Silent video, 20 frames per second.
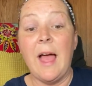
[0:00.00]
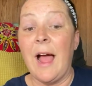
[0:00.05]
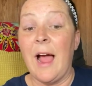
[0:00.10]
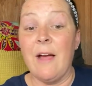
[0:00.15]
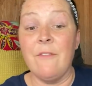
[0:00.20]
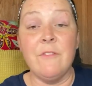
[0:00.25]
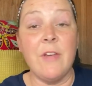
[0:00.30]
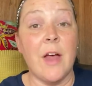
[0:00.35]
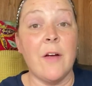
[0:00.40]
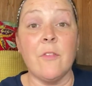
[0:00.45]

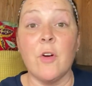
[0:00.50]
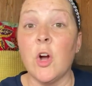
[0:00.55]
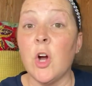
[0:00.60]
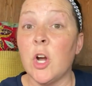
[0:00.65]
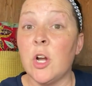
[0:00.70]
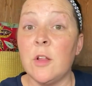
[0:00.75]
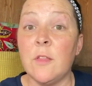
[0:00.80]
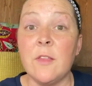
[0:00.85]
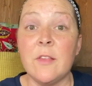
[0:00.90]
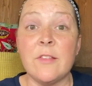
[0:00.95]
I've never
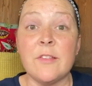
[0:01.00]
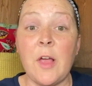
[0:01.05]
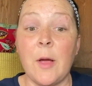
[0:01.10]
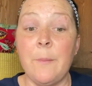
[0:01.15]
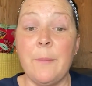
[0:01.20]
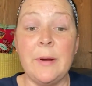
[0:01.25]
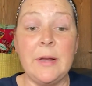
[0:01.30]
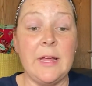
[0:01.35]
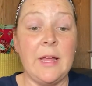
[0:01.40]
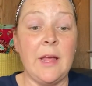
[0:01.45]
heard of this
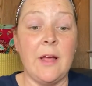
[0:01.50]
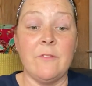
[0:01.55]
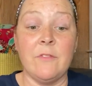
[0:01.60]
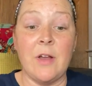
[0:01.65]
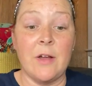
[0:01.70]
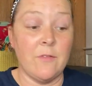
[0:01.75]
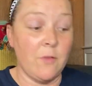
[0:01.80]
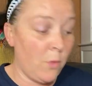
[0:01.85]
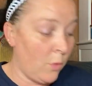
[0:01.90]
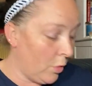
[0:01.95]
company. I've
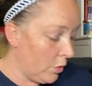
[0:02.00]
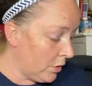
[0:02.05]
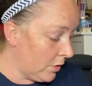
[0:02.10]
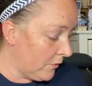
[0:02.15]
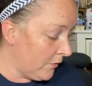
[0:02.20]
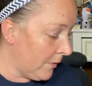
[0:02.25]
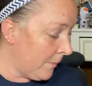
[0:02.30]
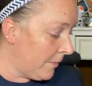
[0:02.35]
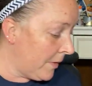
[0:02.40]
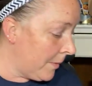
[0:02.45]
never ordered
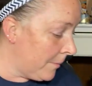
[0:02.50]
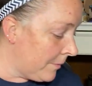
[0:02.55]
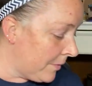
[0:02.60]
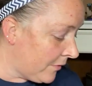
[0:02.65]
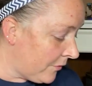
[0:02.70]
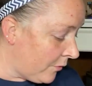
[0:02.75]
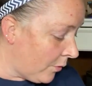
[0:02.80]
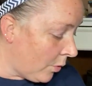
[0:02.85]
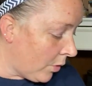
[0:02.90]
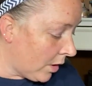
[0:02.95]
from them
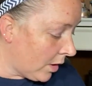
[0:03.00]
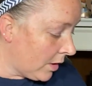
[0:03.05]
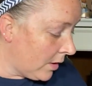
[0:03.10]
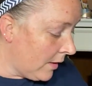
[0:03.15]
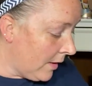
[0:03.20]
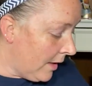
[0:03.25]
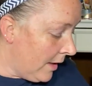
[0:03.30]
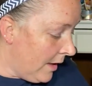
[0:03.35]
before,